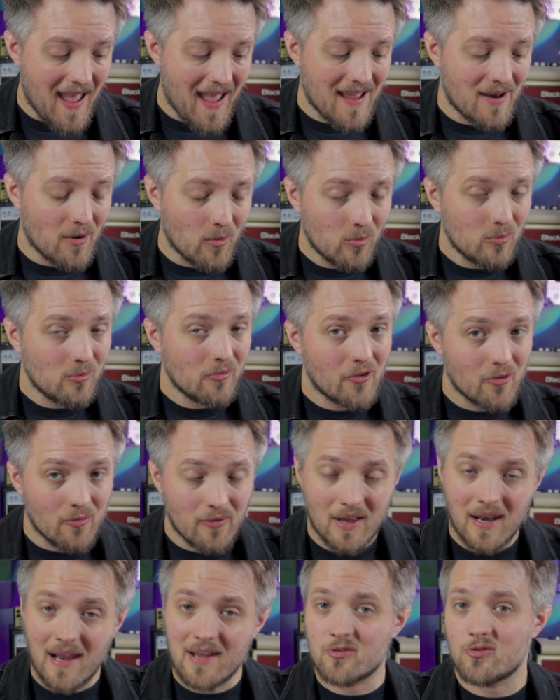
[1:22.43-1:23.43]
And also
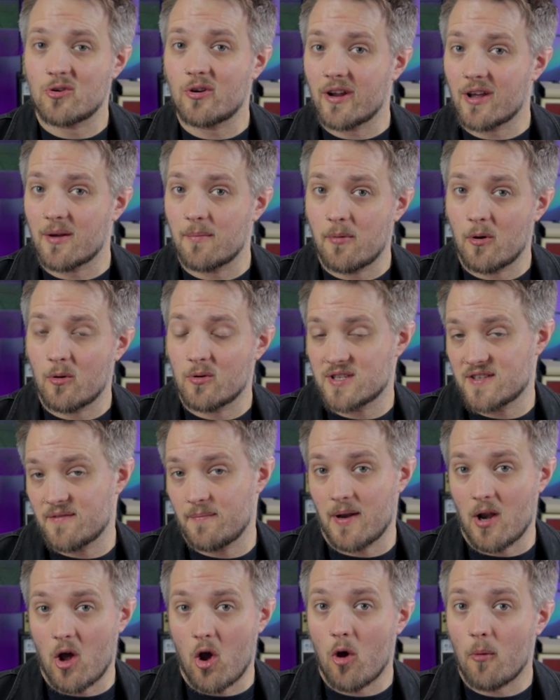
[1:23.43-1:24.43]
the electronic components have
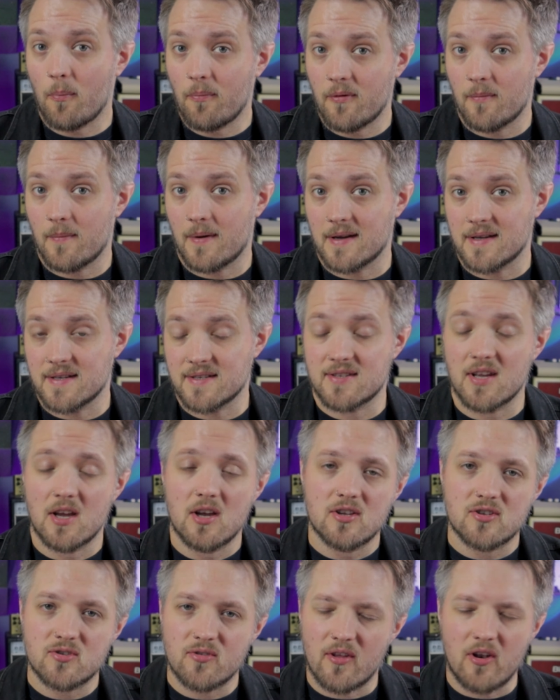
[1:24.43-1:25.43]
been optimized
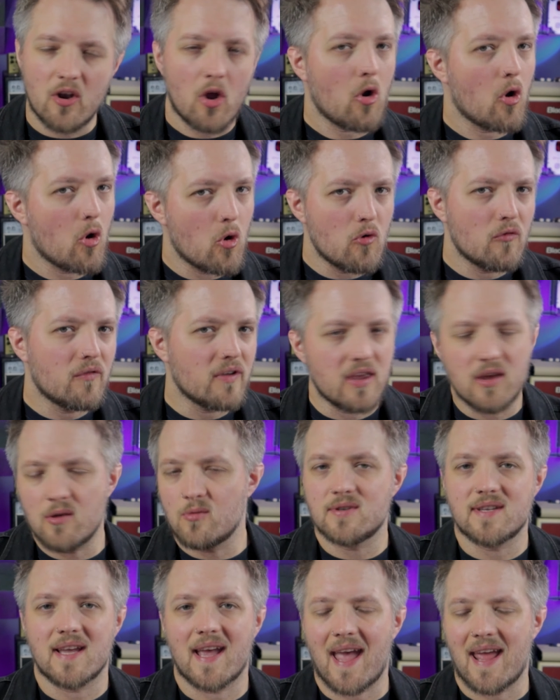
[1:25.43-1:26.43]
so they're not
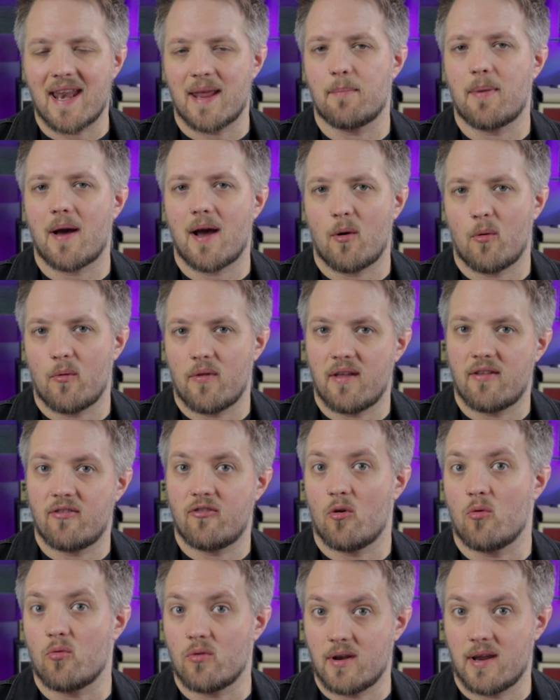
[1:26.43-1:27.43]
overusing any power they
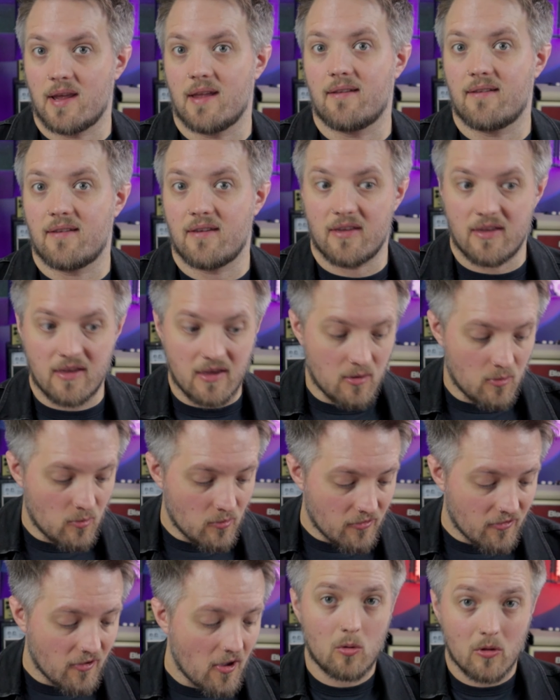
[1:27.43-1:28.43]
don't need to
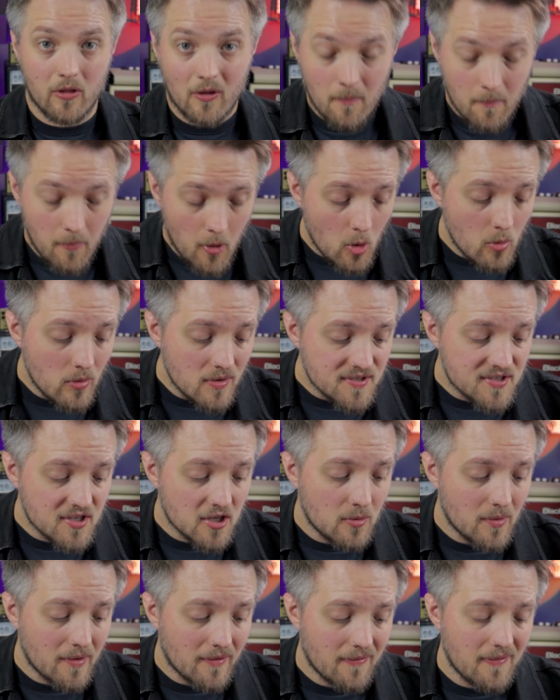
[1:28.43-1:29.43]
use. All the components that
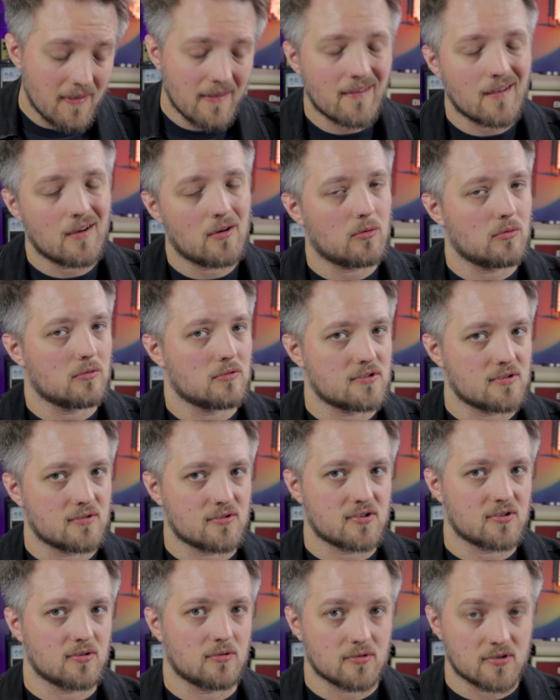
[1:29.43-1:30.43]
go into these are also
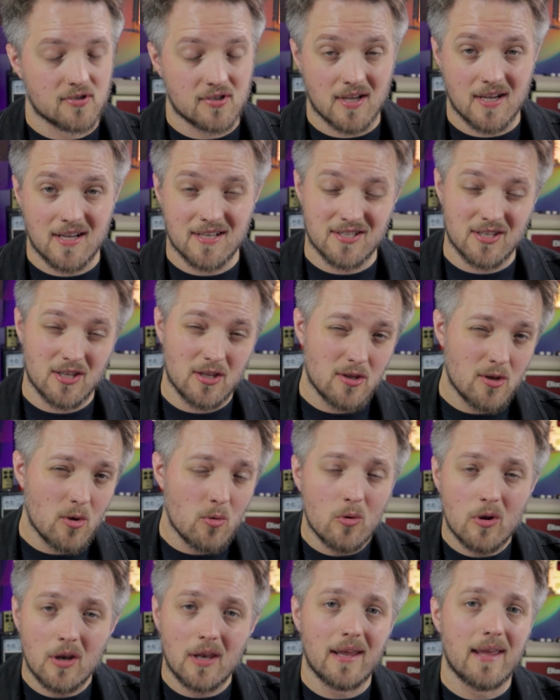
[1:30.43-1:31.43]
sourced as
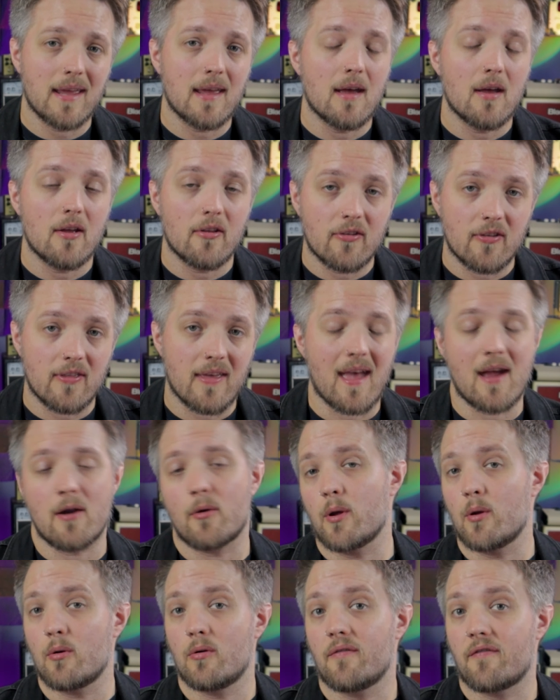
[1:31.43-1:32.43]
locally to the
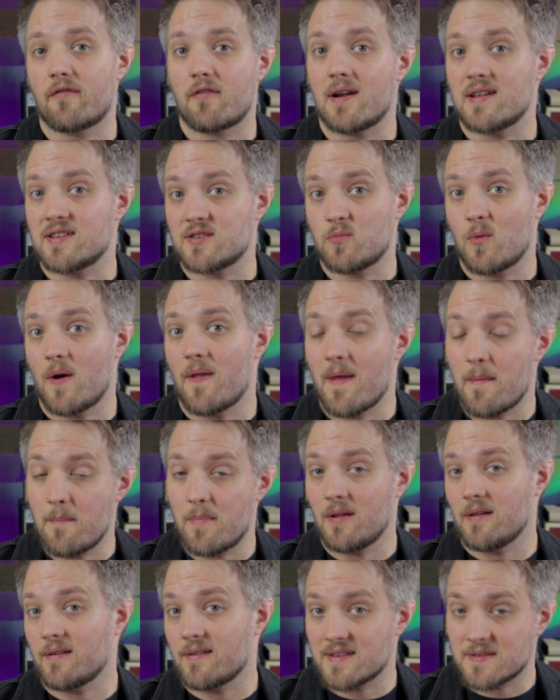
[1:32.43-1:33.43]
area of France where they're
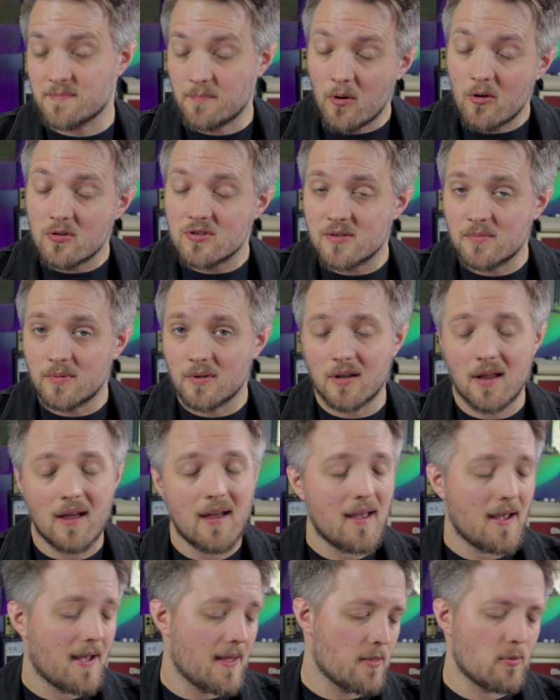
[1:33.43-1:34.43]
built as possible,
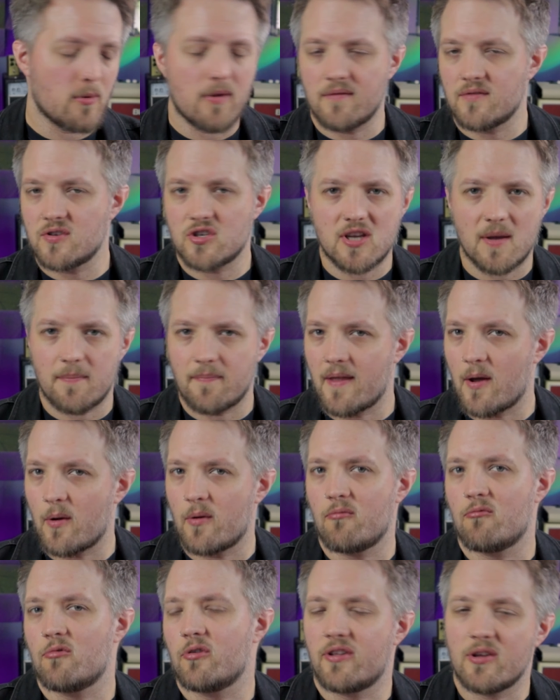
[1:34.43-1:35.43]
and they're even shipped out
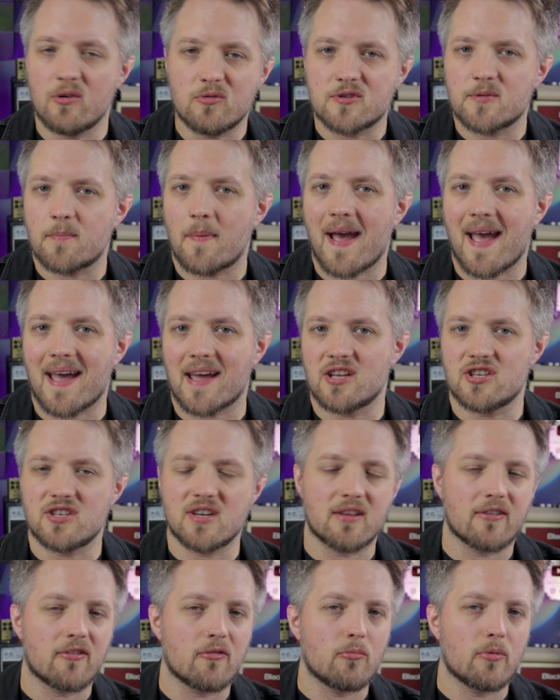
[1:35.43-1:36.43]
in reduced
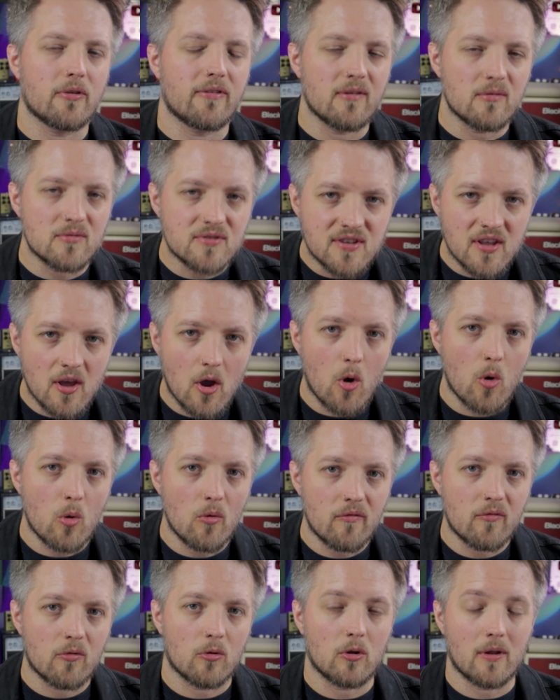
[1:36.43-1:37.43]
packaging to reduce the
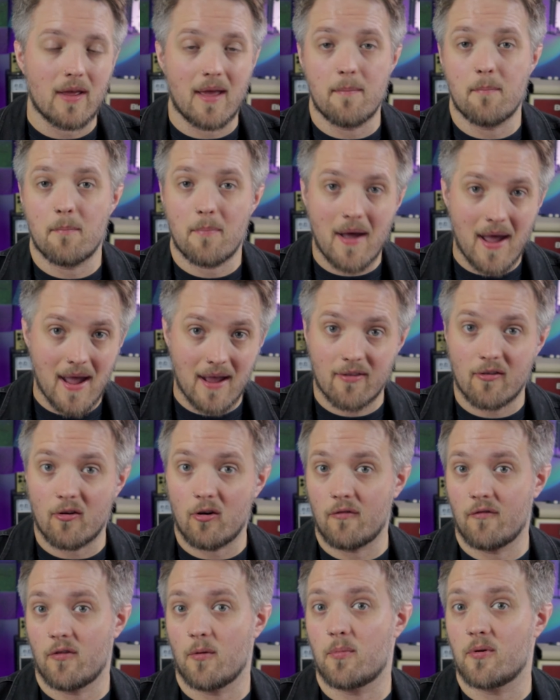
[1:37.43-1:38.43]
overall impact
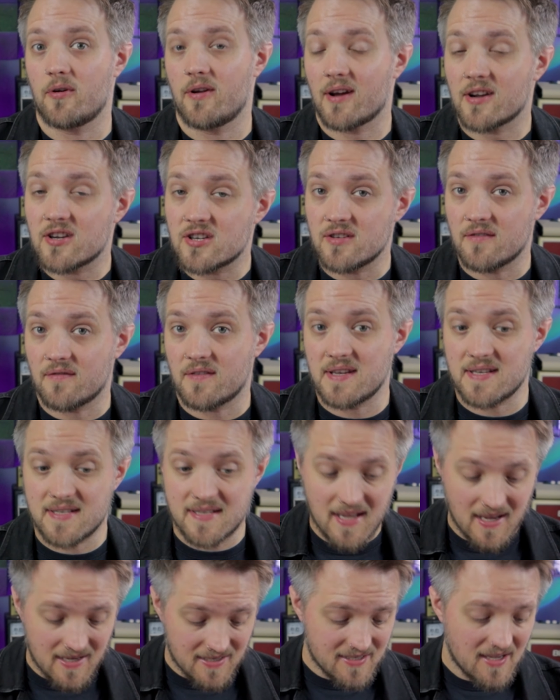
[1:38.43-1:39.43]
of the production of these
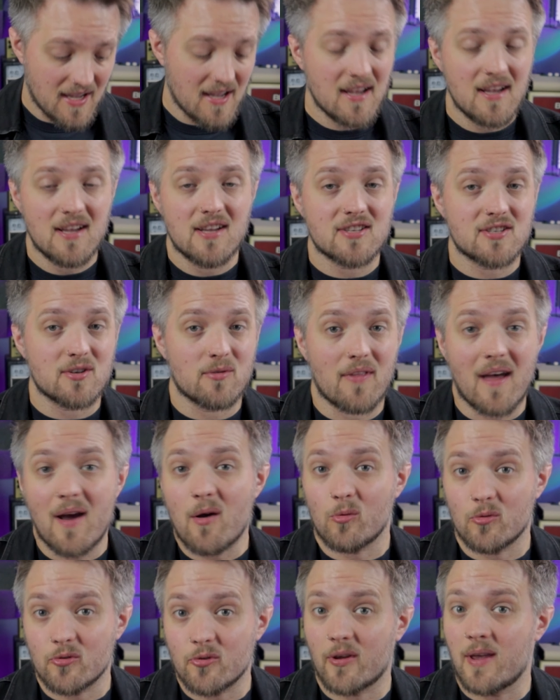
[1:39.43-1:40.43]
things. So that
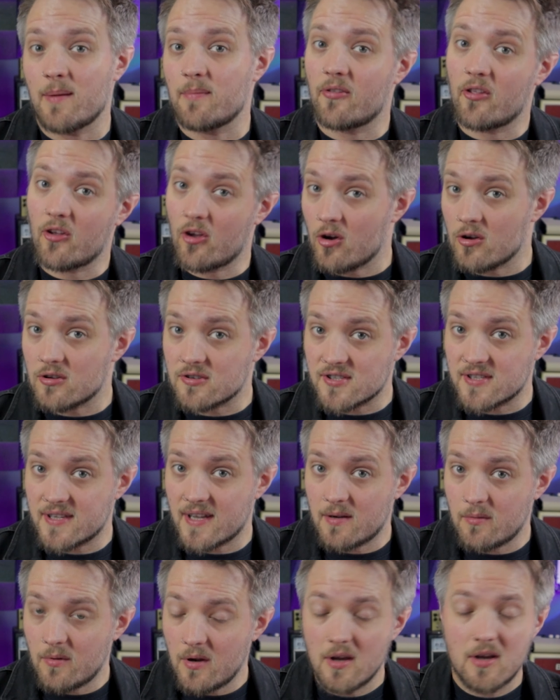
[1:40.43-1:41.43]
also keeps the cost
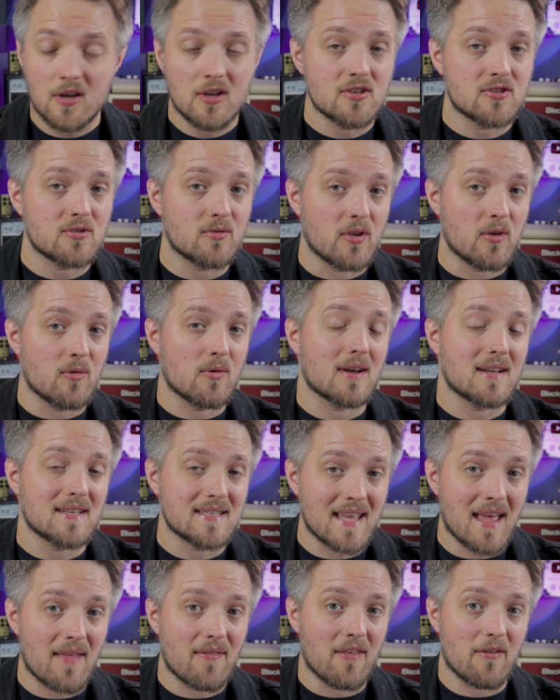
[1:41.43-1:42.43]
down, so you
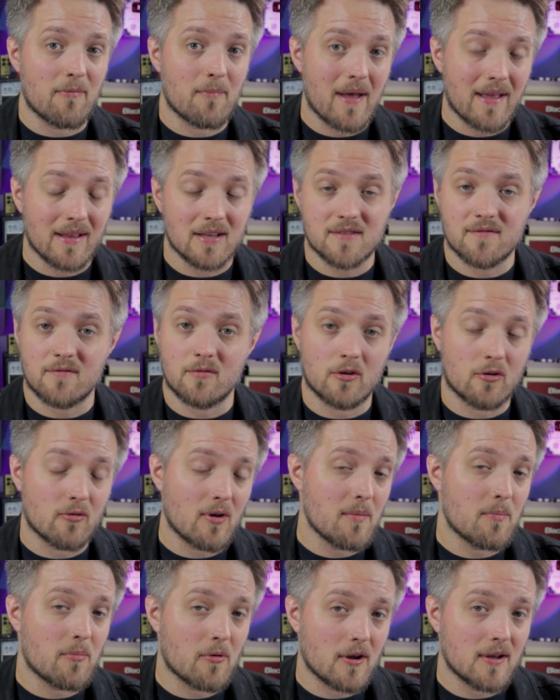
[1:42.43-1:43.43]
guys get these pedals for a
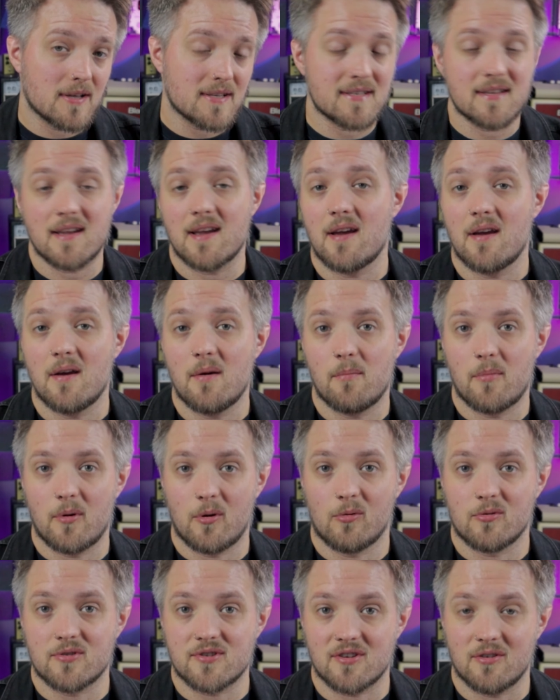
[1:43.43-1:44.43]
great price, but
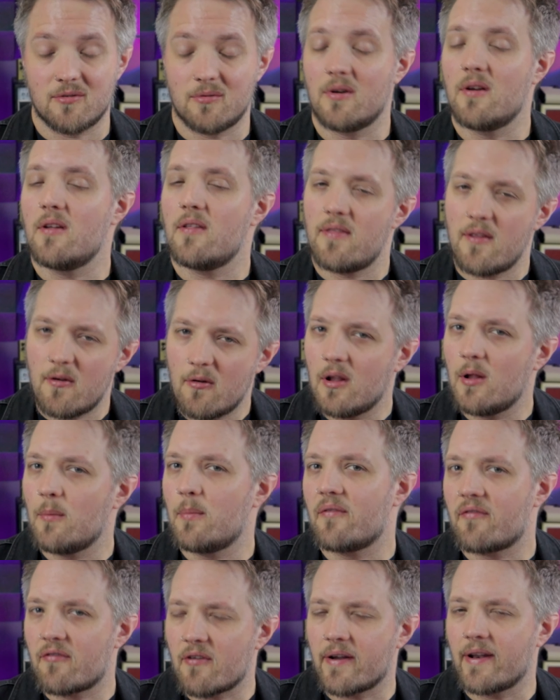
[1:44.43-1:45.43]
also they're a little
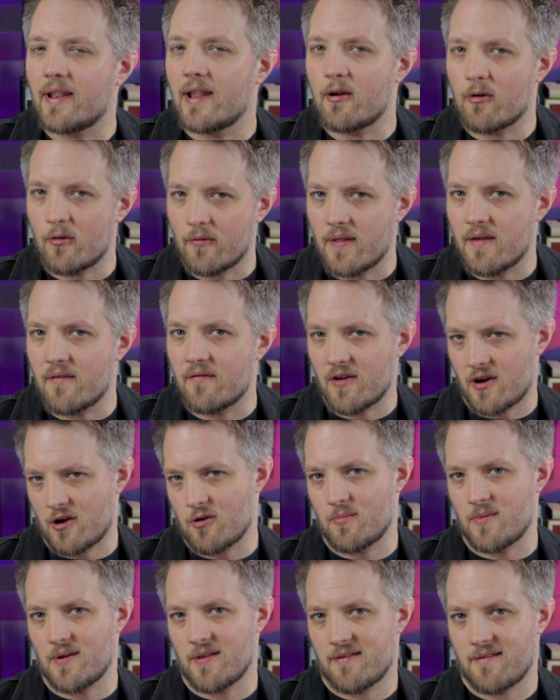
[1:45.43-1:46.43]
bit friendlier on the environment.